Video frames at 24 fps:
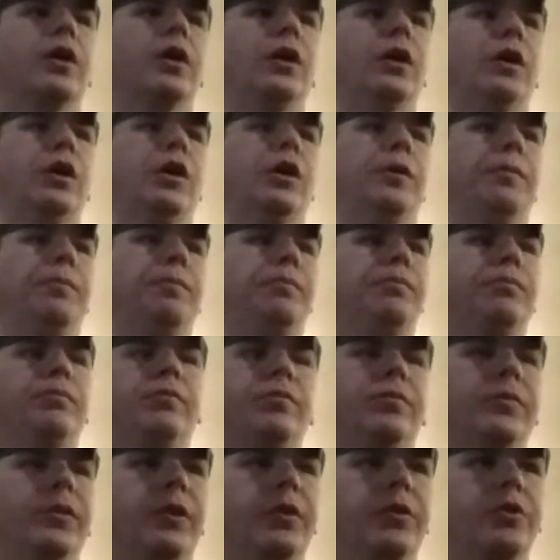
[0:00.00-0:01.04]

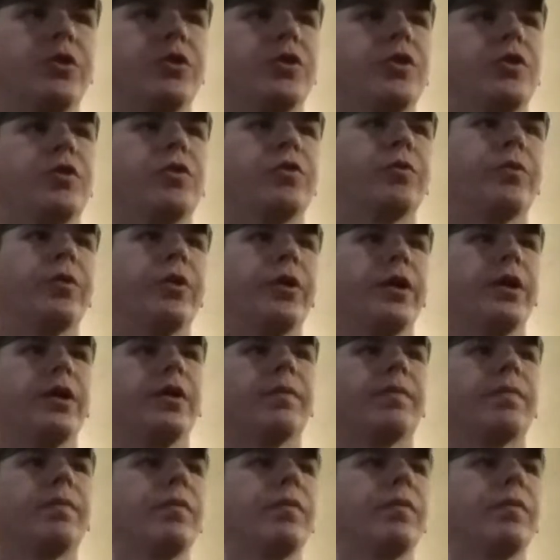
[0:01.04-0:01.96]
223.